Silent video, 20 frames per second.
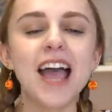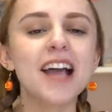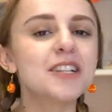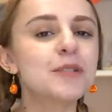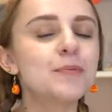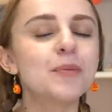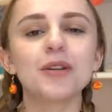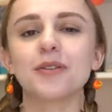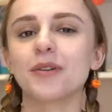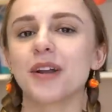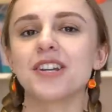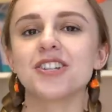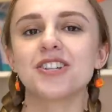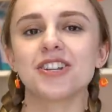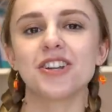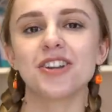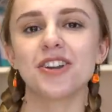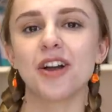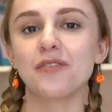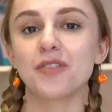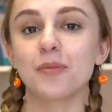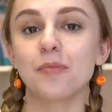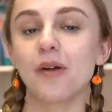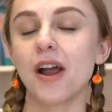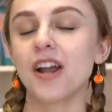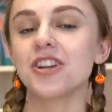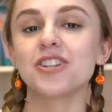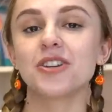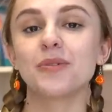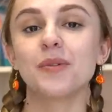exploration of the
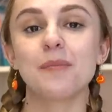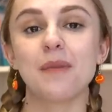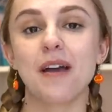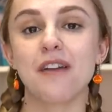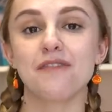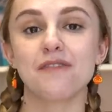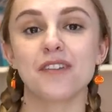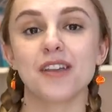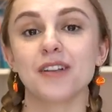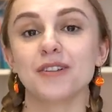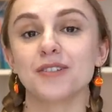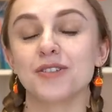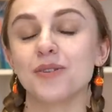pressure we might feel